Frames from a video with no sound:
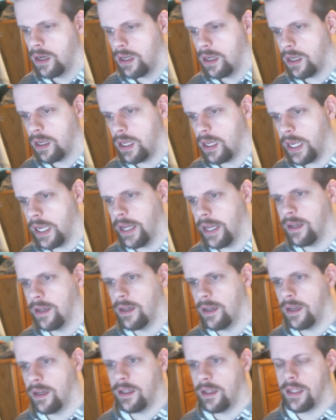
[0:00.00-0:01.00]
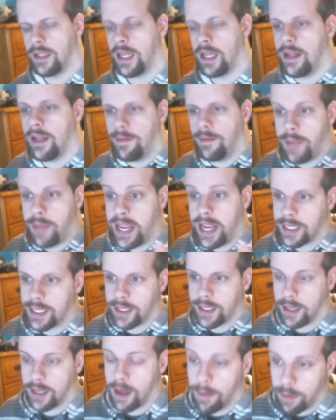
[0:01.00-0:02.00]
And then basically
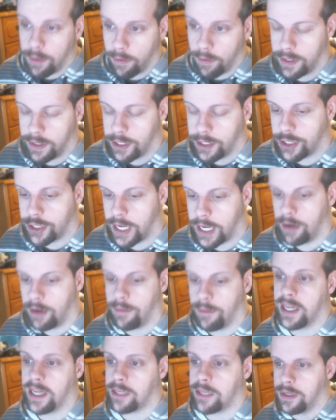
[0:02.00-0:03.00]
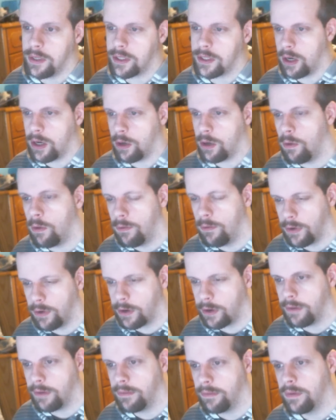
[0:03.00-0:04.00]
coming over this channel, it makes me start
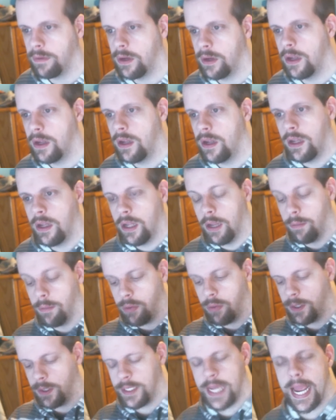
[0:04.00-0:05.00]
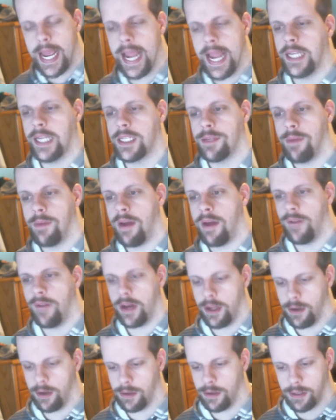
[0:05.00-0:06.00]
over and put tags in my
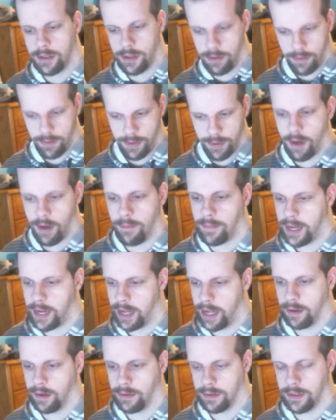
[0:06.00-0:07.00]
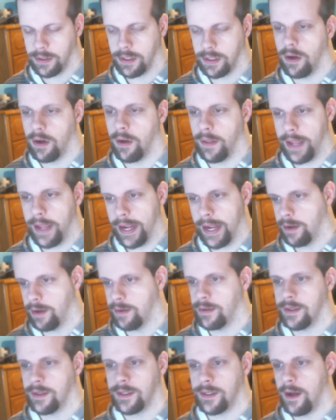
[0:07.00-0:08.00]
videos, do thumbnails and all that good
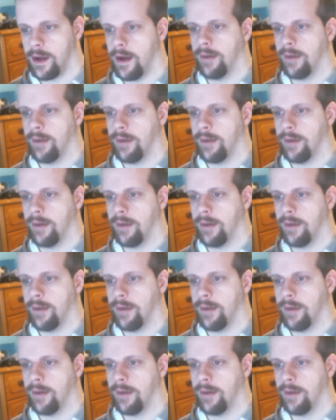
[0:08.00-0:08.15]
stuff.